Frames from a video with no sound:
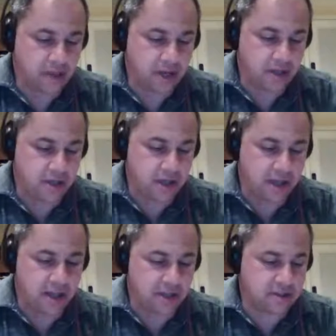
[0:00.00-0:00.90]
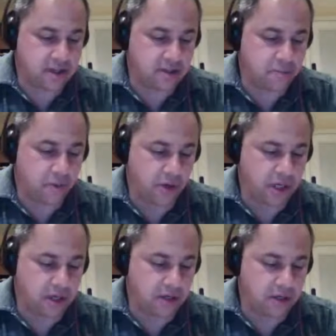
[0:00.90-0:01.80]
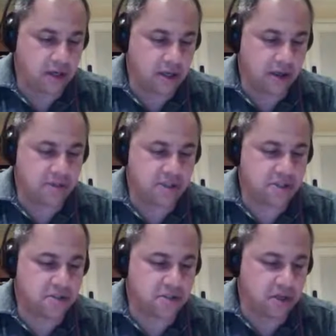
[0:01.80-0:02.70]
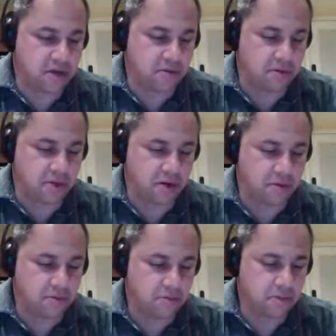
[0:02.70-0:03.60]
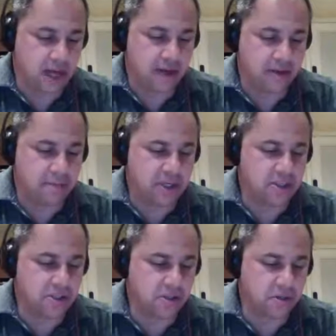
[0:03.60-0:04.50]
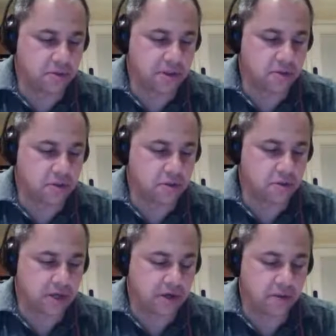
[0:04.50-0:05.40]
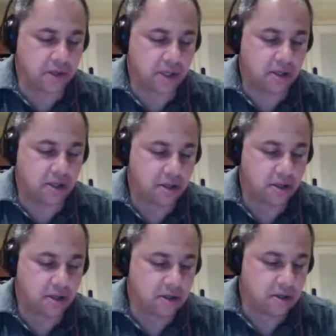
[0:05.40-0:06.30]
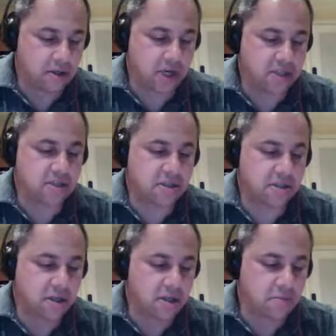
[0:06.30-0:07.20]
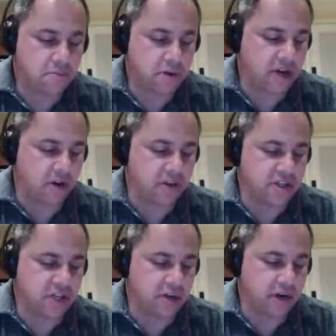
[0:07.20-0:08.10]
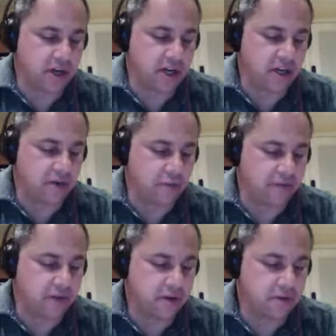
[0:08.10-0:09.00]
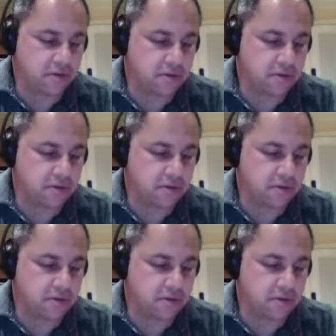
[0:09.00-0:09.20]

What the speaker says: And that's the other point. How much, yeah, they beat you to it with the social networking in Boston, but are they generating any revenue?